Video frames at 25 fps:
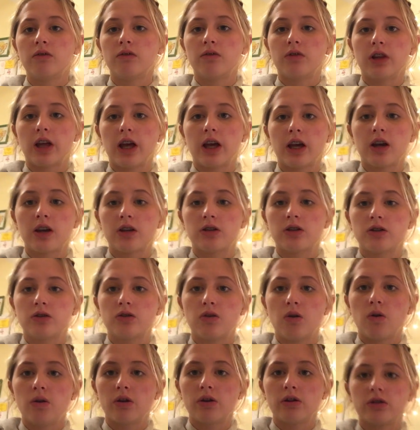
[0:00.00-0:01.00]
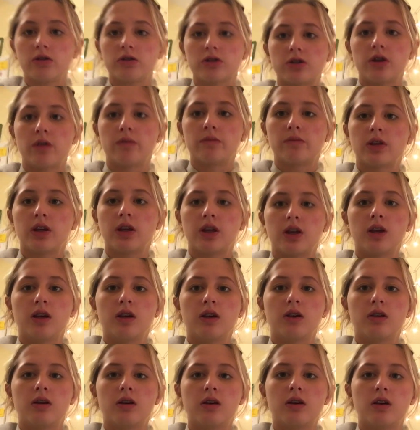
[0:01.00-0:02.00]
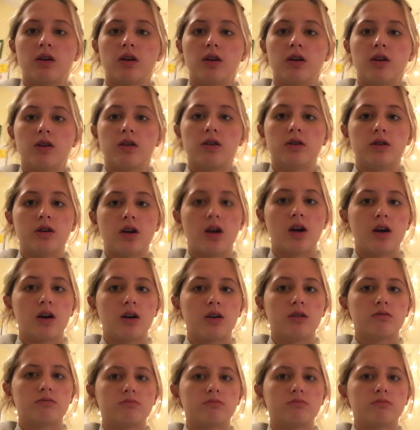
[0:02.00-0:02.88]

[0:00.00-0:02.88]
for like a tutorial or something, yeah.